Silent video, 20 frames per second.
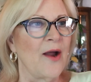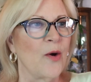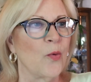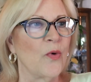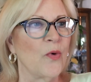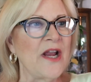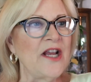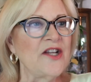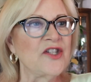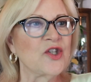
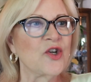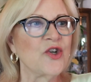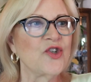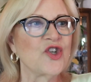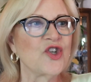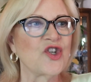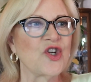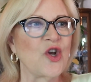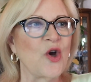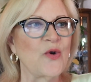
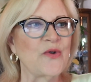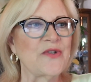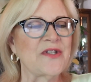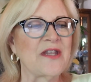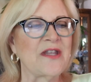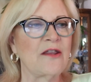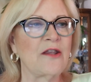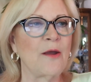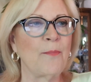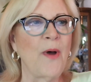Research shows
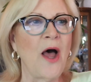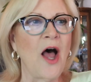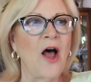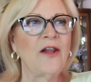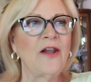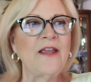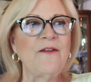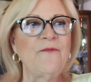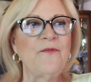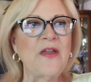that the
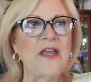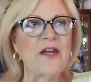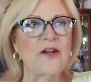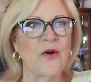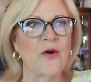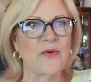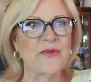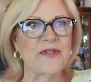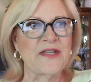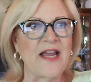
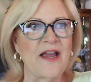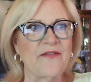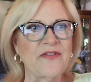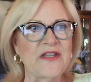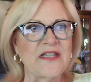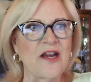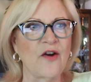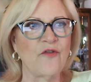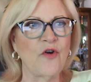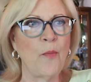polyphenols have
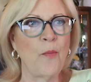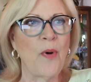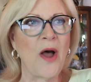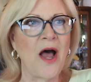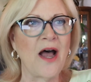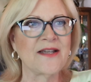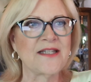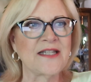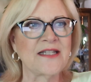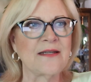several
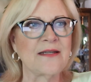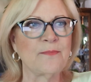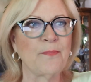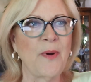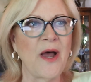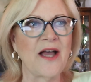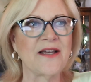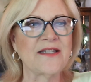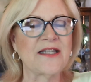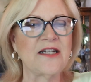pos
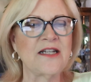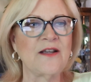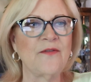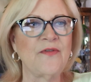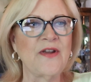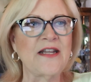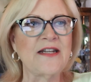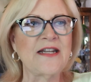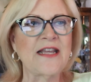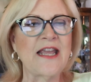
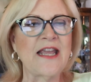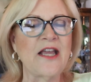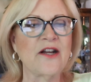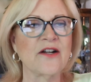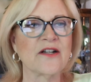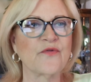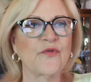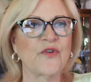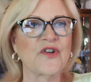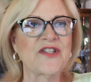positive
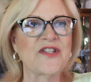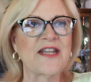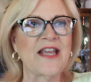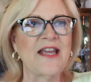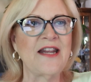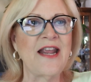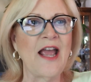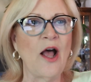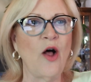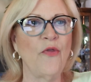indicators for
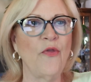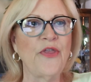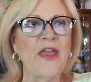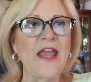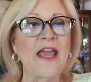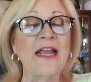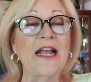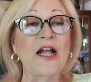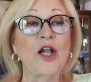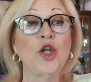skin health,
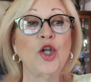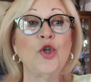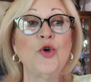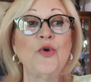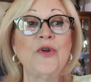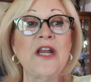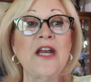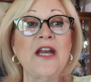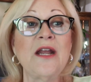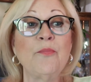
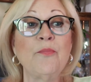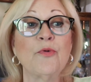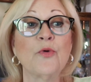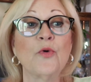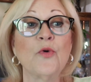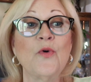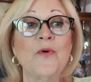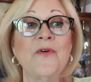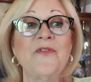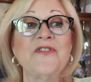including
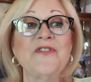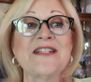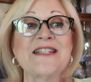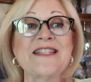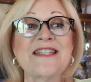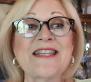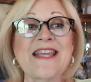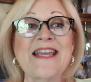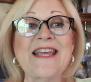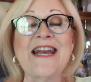improved
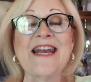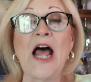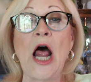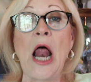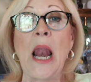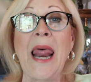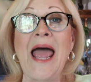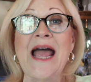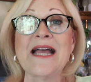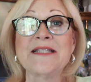skin
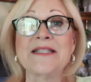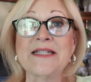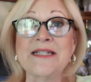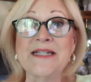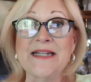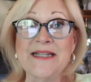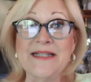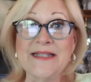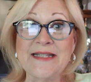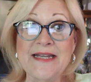
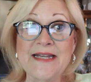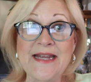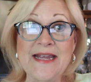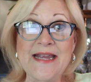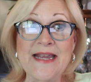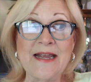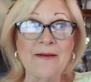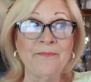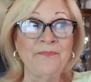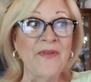
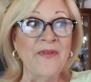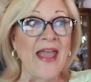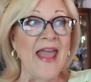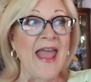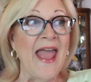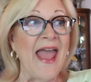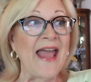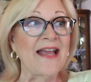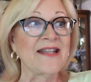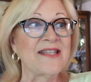elasticity
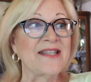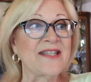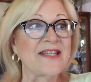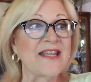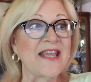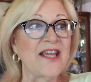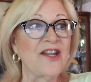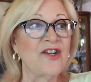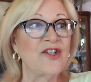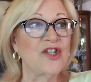and
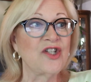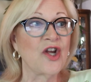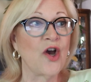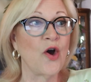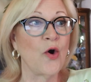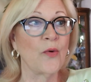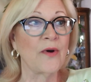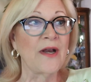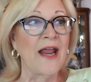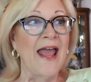skin
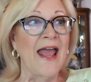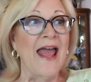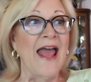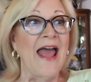tone.